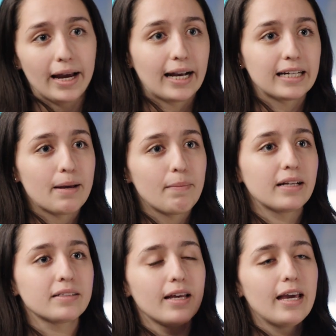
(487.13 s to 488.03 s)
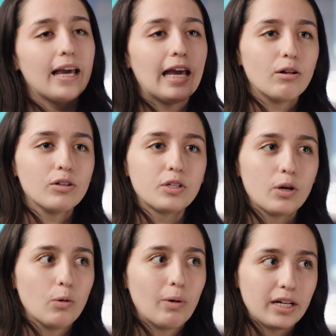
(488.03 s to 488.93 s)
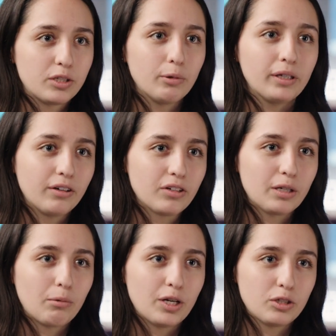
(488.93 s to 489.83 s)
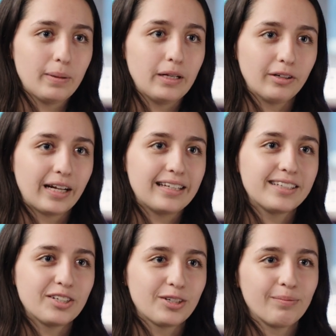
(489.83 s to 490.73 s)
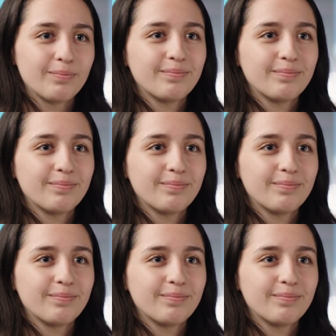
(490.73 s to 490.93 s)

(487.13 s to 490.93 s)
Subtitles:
academics, and also what I do with Girls in Quantum and the organization.